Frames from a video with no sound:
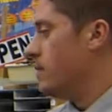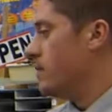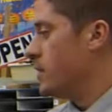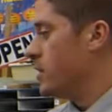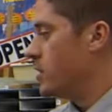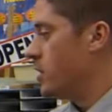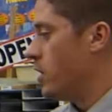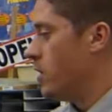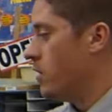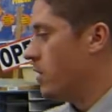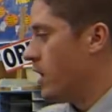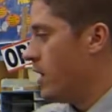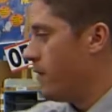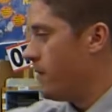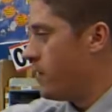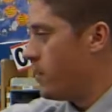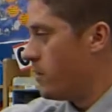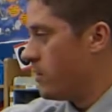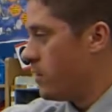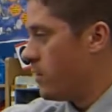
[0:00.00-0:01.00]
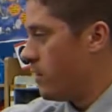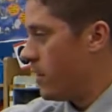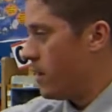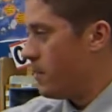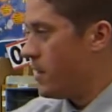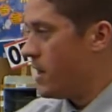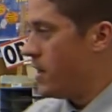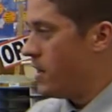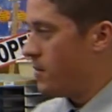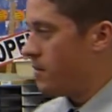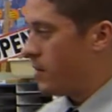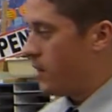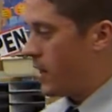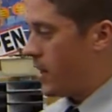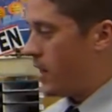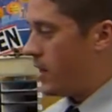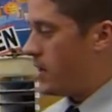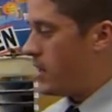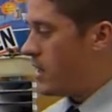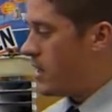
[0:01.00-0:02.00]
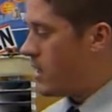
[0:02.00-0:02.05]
So if you're doing a medium plant,